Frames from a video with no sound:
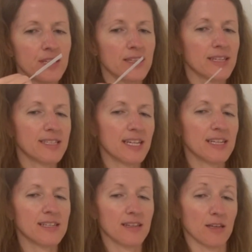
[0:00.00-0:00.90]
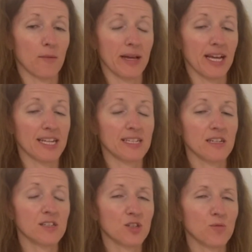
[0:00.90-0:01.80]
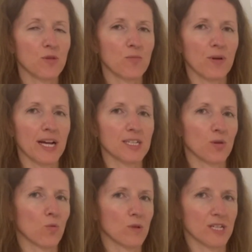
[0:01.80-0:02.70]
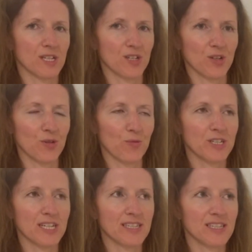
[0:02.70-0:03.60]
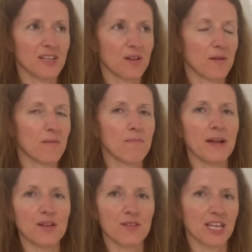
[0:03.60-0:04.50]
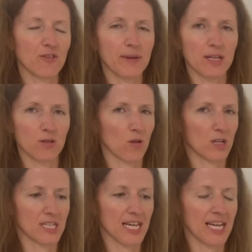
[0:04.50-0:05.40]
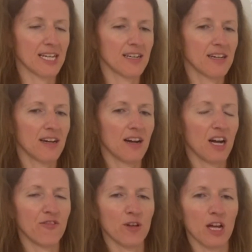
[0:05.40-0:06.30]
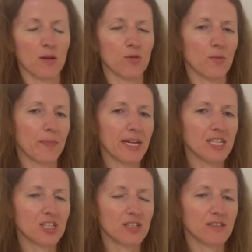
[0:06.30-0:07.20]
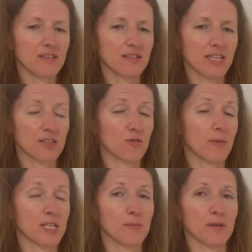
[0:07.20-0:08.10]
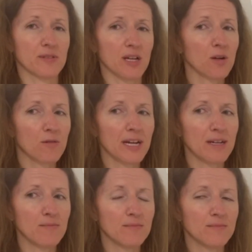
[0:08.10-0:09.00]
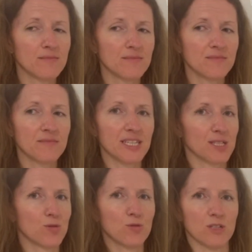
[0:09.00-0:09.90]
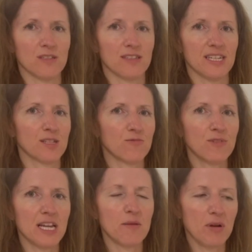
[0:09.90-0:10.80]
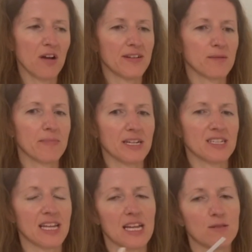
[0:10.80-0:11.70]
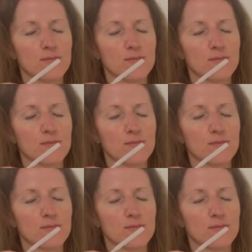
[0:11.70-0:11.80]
This is yummy, and it does do what the brand want it to, which is make you think of being on holiday. I feel like I'm on the beach. It's reminded me of sun cream. It's gorgeous. It's a really perfect beach scent.